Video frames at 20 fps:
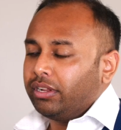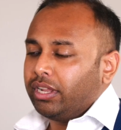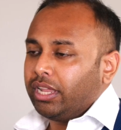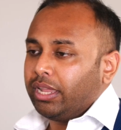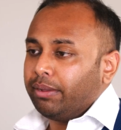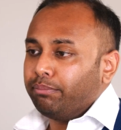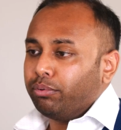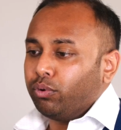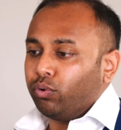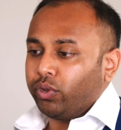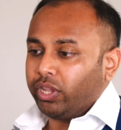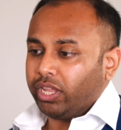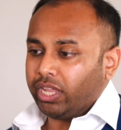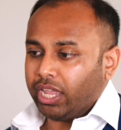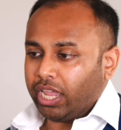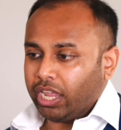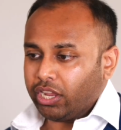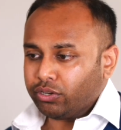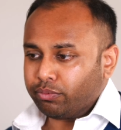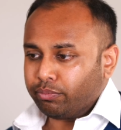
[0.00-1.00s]
employee
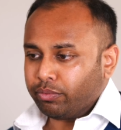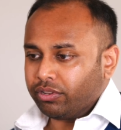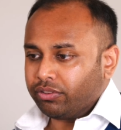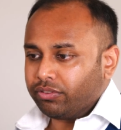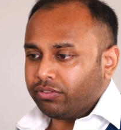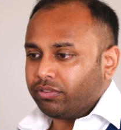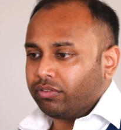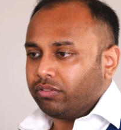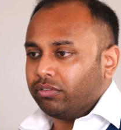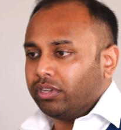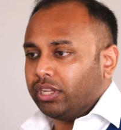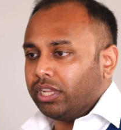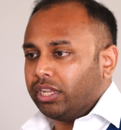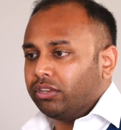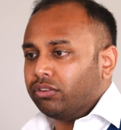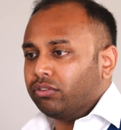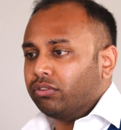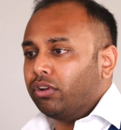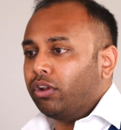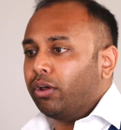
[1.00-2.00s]
engagements. It will lead
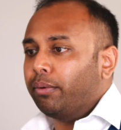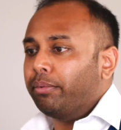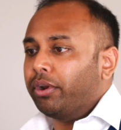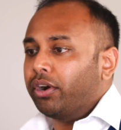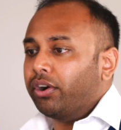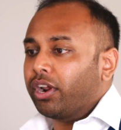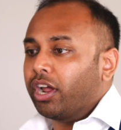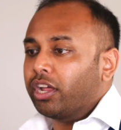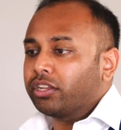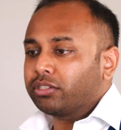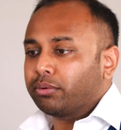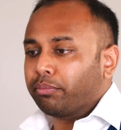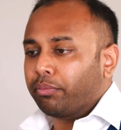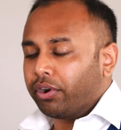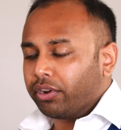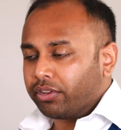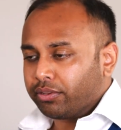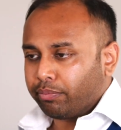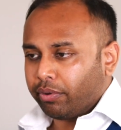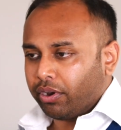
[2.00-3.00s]
to a lot better customer
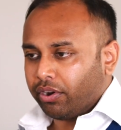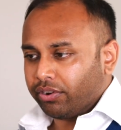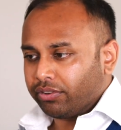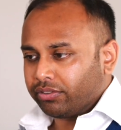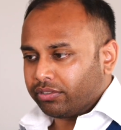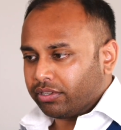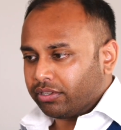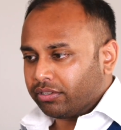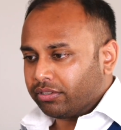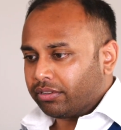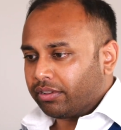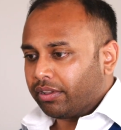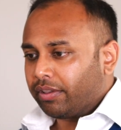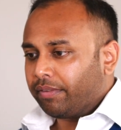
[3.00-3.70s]
experiences.